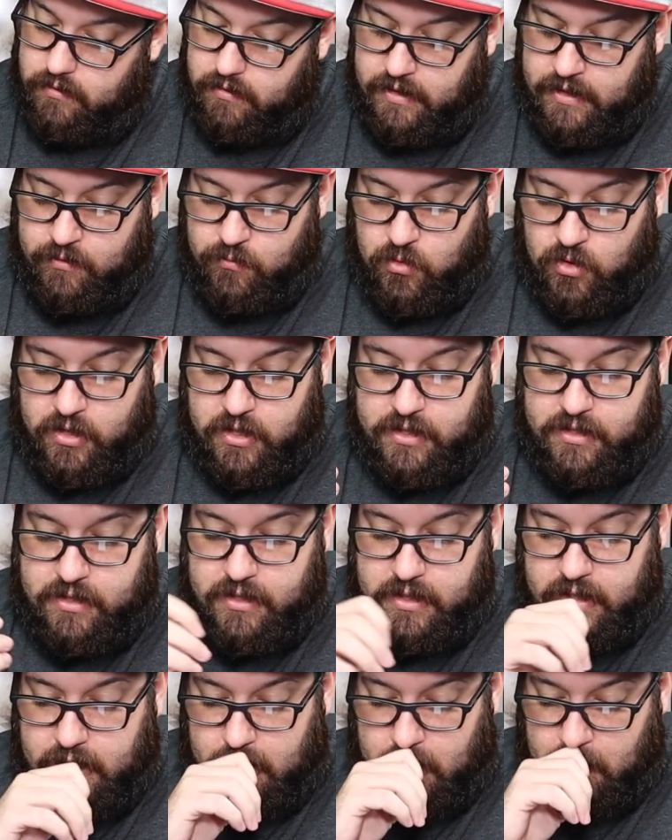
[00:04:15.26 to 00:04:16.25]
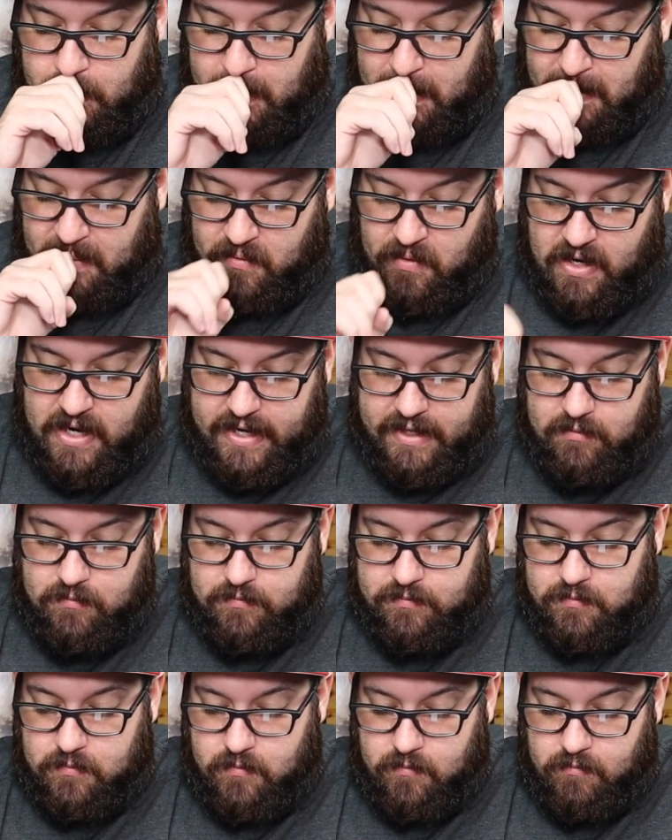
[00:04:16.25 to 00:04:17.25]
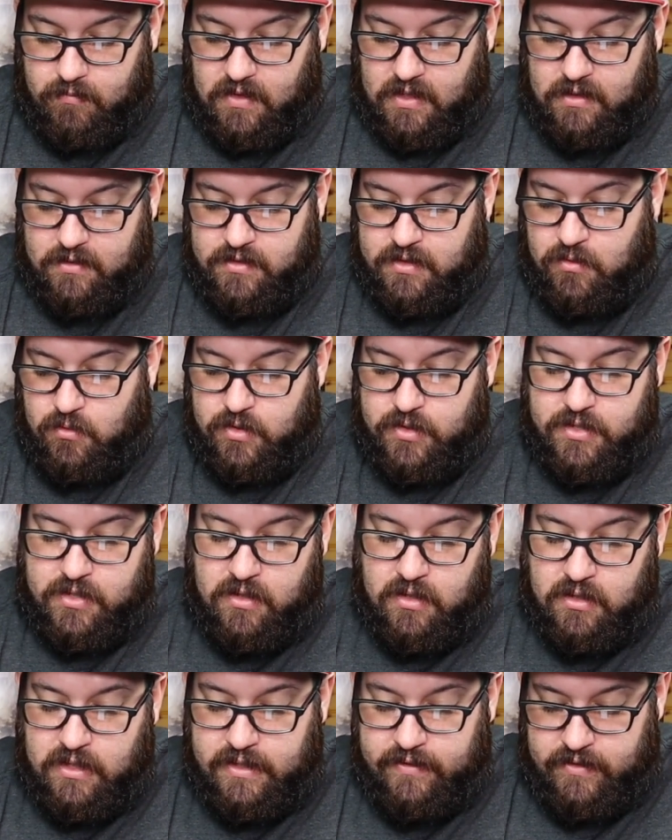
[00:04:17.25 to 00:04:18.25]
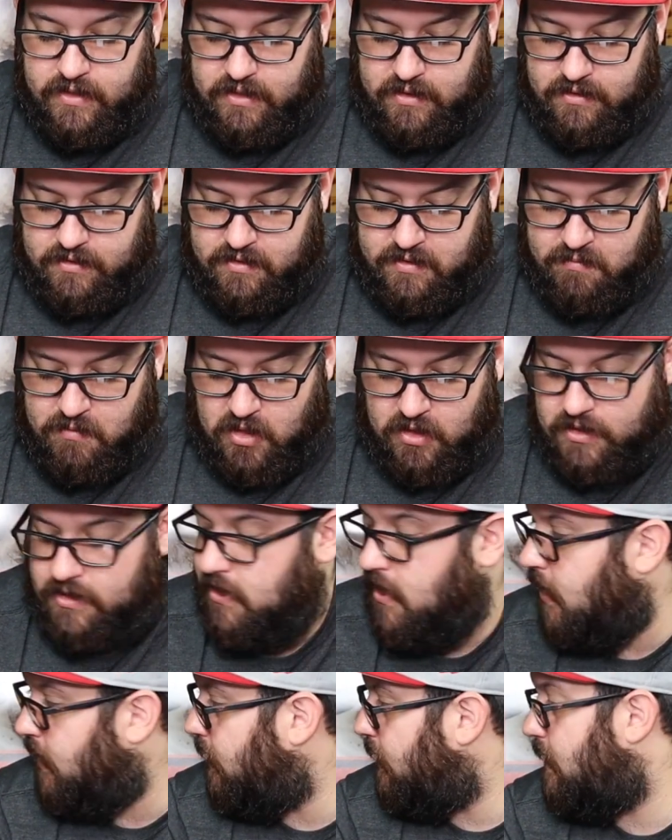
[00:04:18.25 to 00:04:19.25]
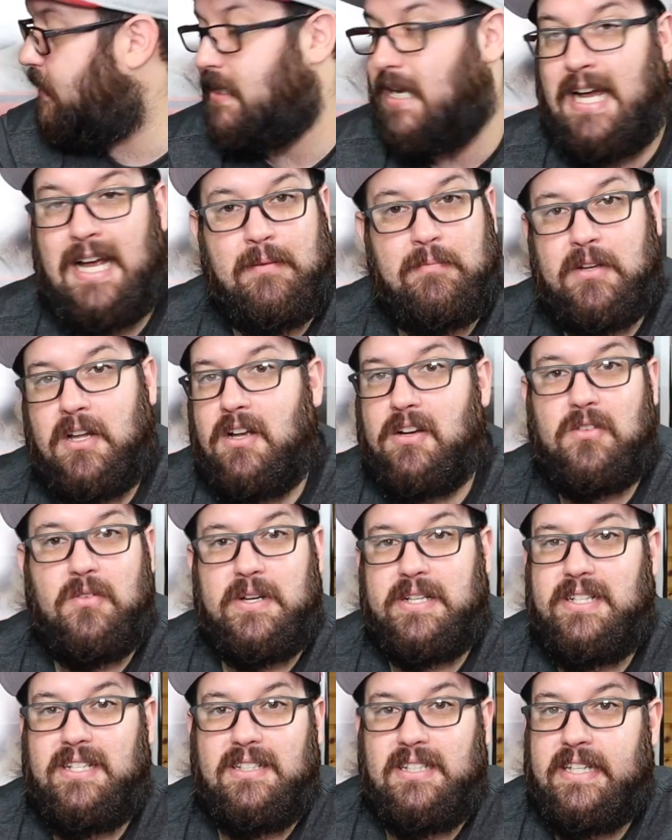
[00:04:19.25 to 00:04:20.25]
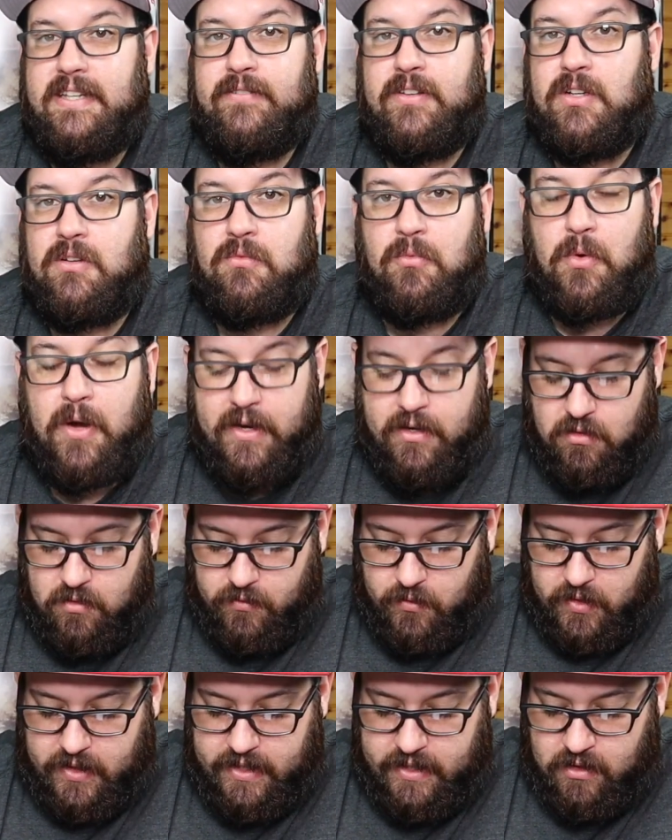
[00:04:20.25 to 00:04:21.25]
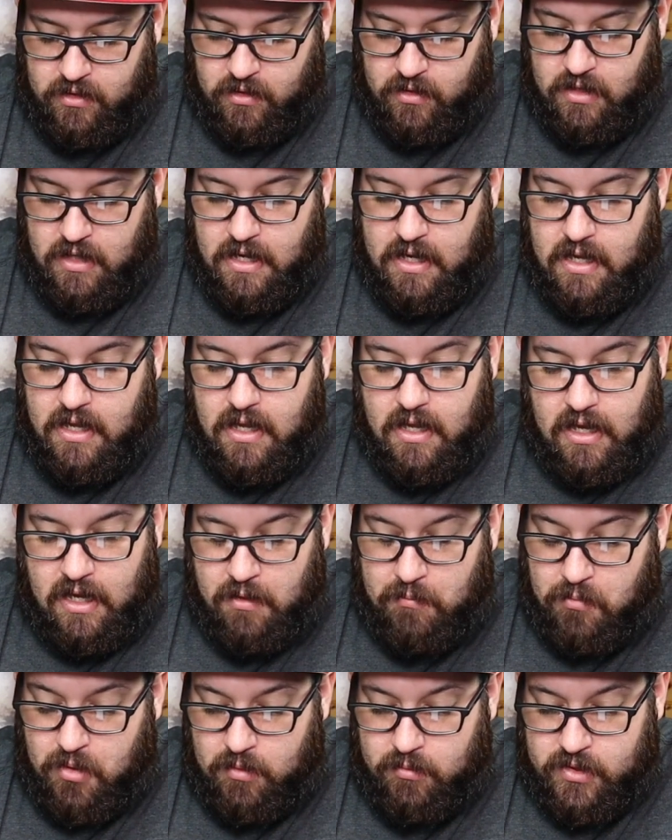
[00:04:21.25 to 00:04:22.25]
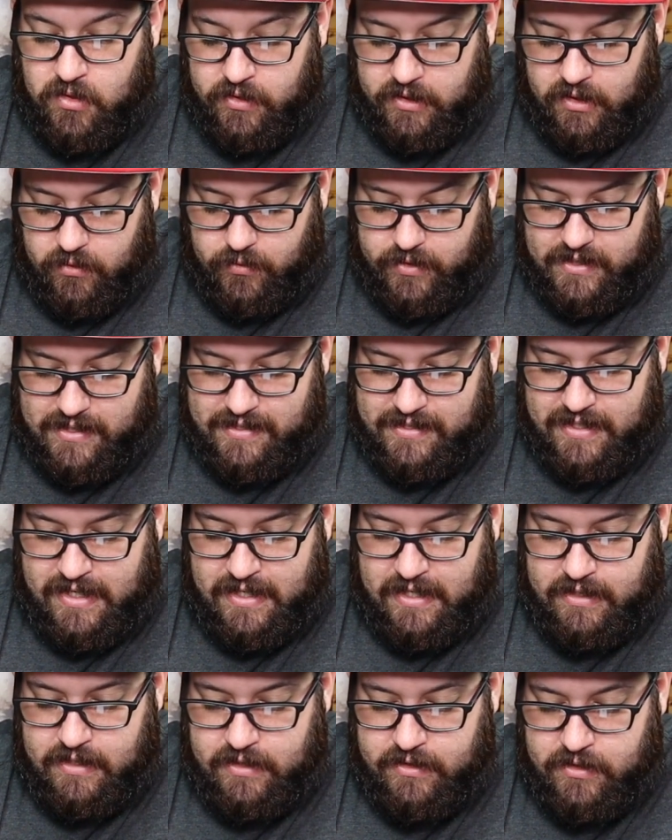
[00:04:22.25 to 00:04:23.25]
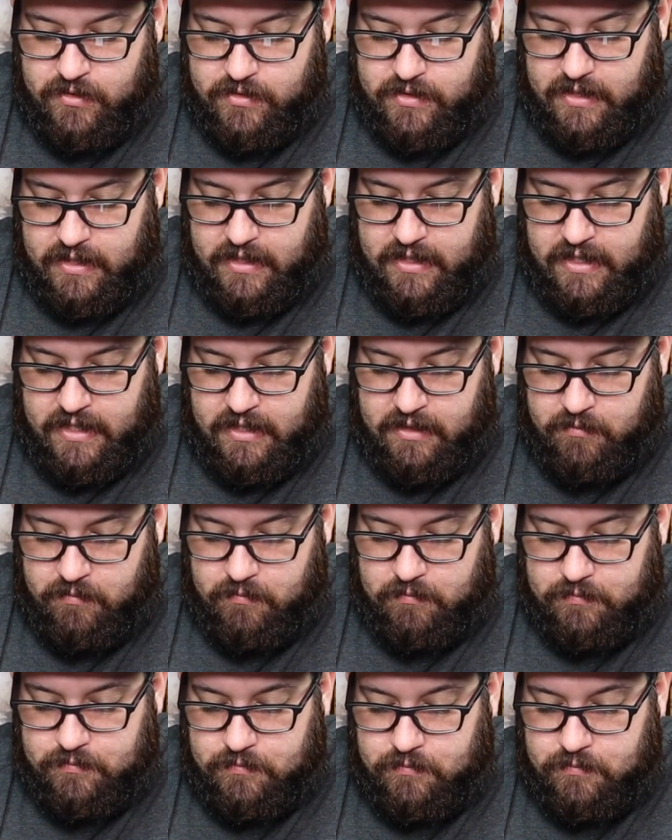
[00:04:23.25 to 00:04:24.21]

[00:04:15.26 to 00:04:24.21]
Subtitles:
And we're good to go. All right. So we're just going to leave it smart socket because I'm not going to leave it right over here. I'm probably going to reset it and use it again.